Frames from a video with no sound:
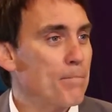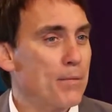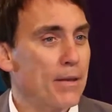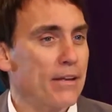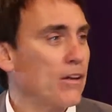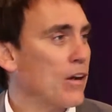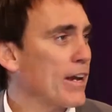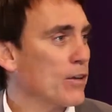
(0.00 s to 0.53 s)

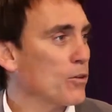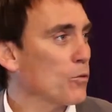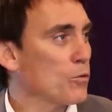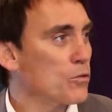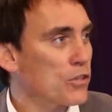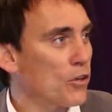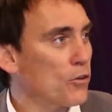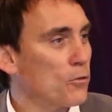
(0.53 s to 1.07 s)
but I can
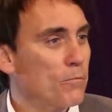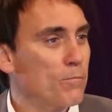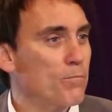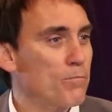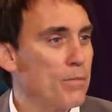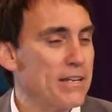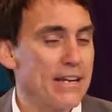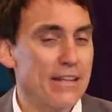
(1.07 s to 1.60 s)
also
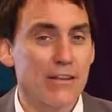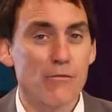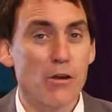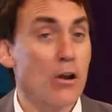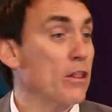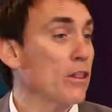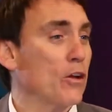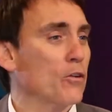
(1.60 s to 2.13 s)
be down the
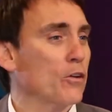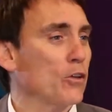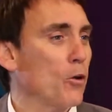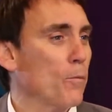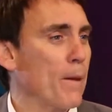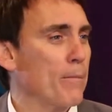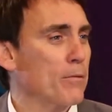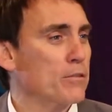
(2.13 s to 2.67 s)
road at the local
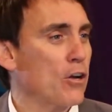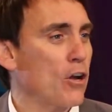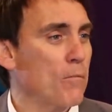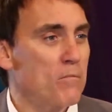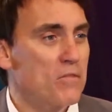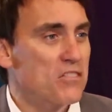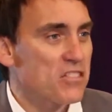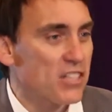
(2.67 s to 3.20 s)
old people's
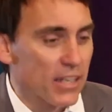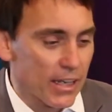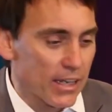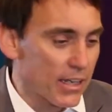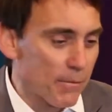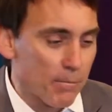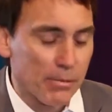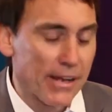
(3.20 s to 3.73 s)
home, singing,